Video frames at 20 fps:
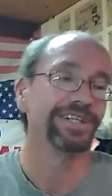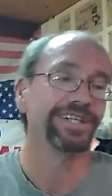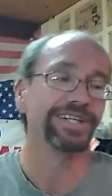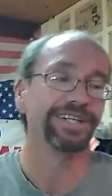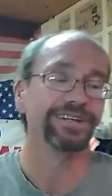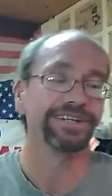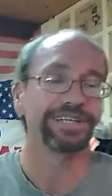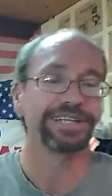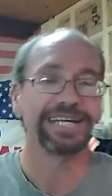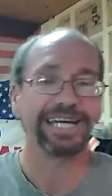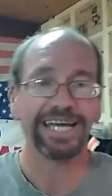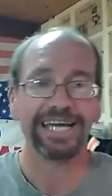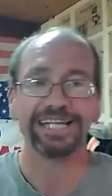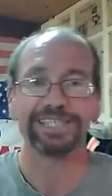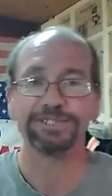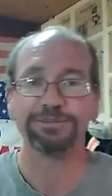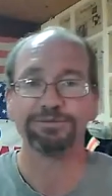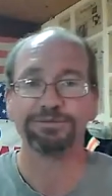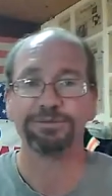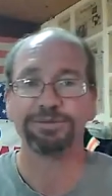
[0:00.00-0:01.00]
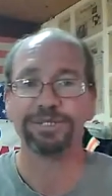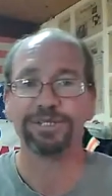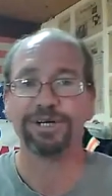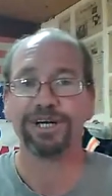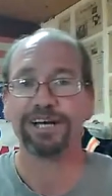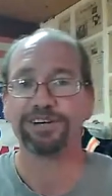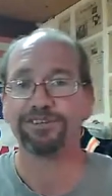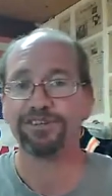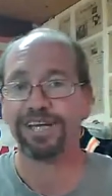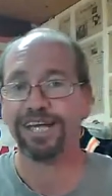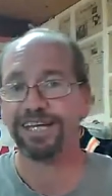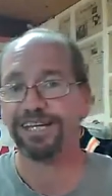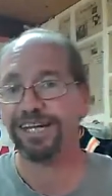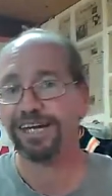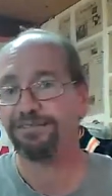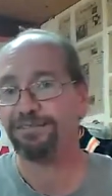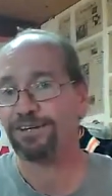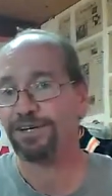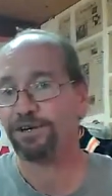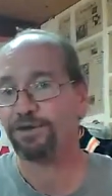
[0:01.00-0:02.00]
You know, a case would be you actually had to
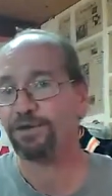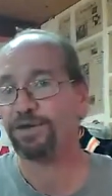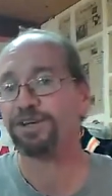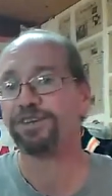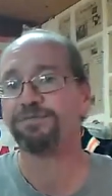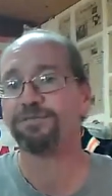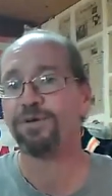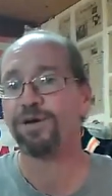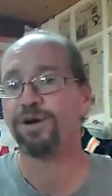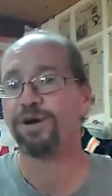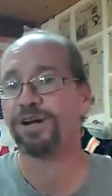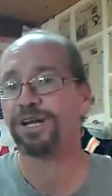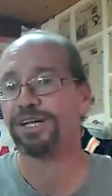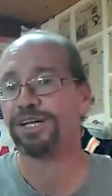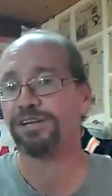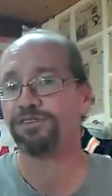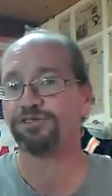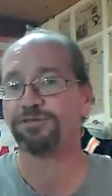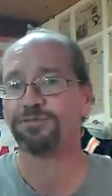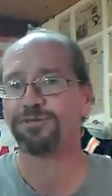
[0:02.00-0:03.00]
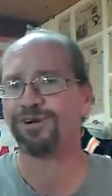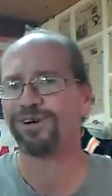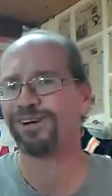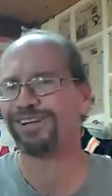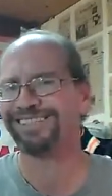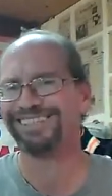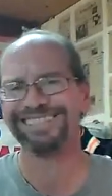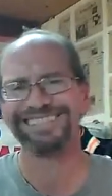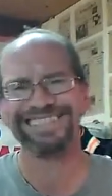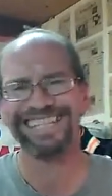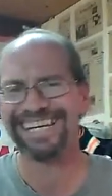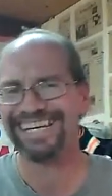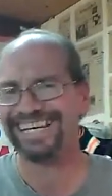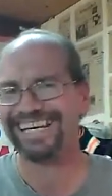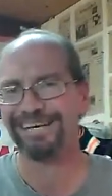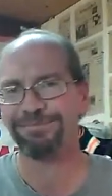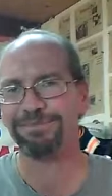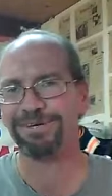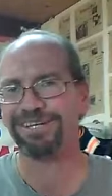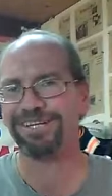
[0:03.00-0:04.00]
have an aggrieved party, an injured party, and the state
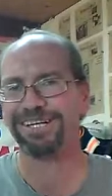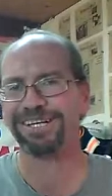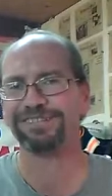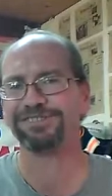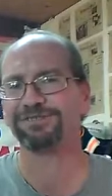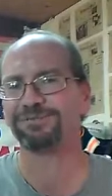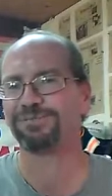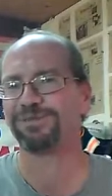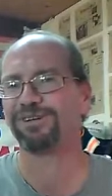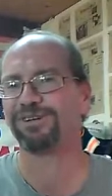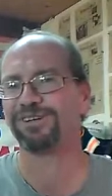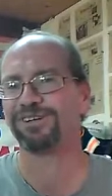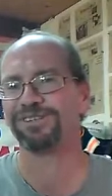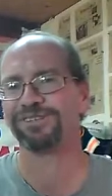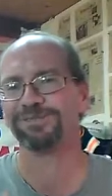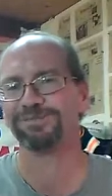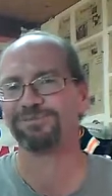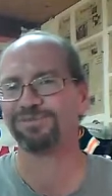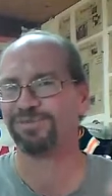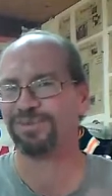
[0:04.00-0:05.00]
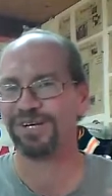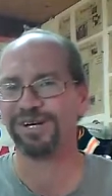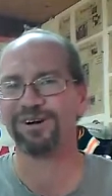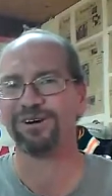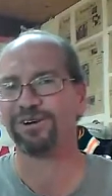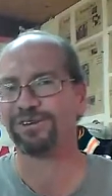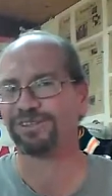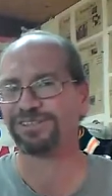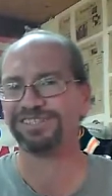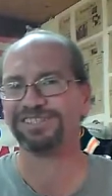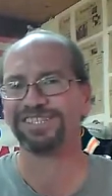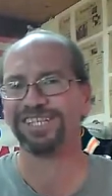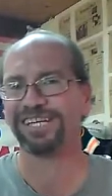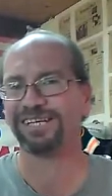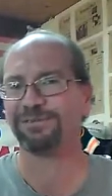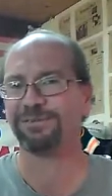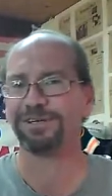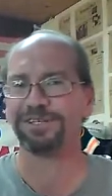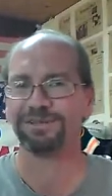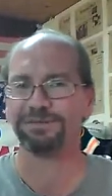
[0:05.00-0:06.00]
can't be the injured party because we are the
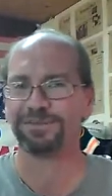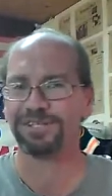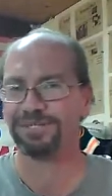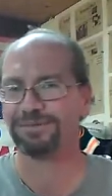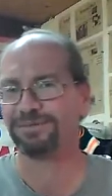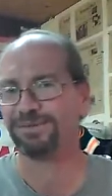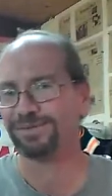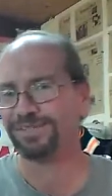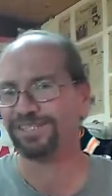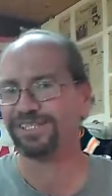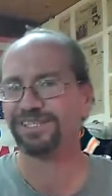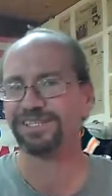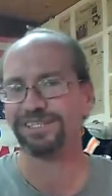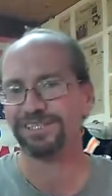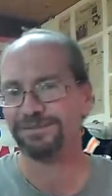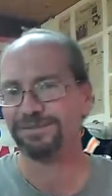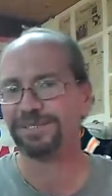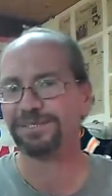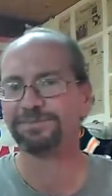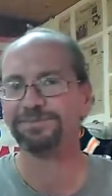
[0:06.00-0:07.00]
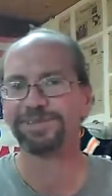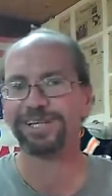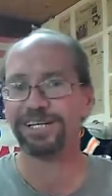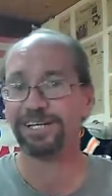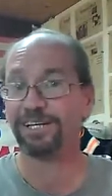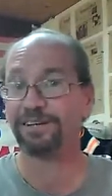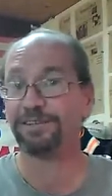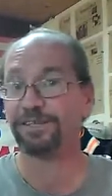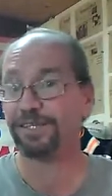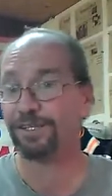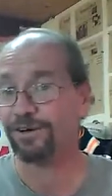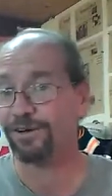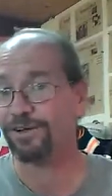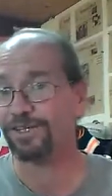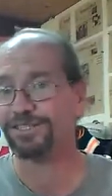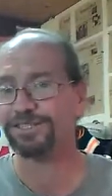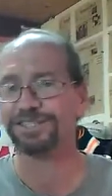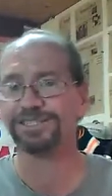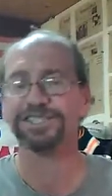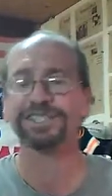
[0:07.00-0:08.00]
state, we the people, you know, I mean, they govern in our
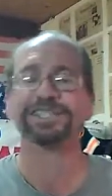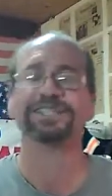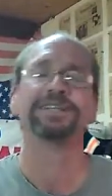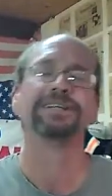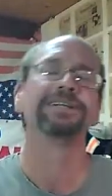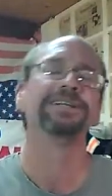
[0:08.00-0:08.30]
consent.